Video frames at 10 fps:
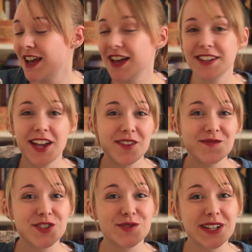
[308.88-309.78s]
yeah, I'm
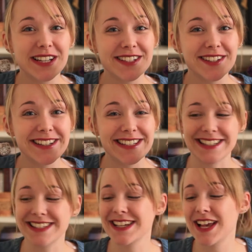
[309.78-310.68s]
just really
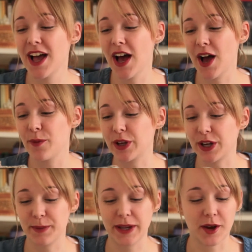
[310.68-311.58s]
excited. We're
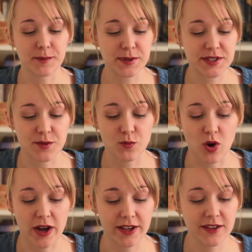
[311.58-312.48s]
going to pick up some
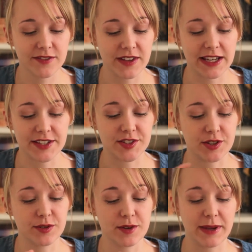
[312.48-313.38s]
wire fairly
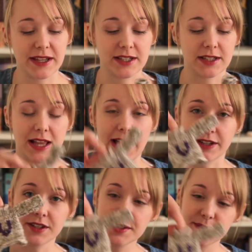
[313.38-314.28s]
soon and make the little
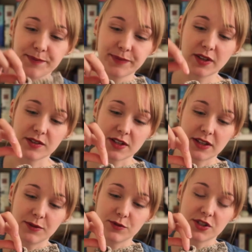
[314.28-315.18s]
hangers. So
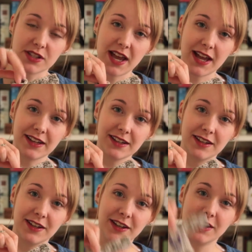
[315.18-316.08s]
they will just hang
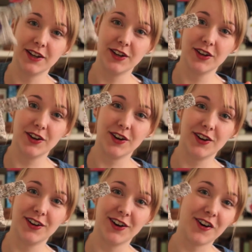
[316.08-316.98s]

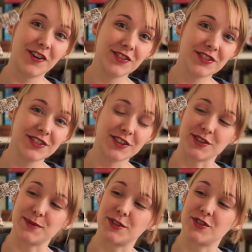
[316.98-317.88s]
on the
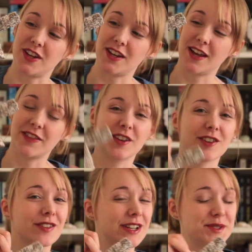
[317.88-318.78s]
Christmas tree and they'll
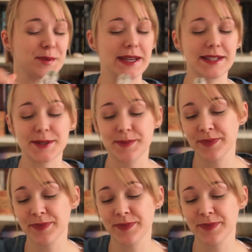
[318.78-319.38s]
look really sweet.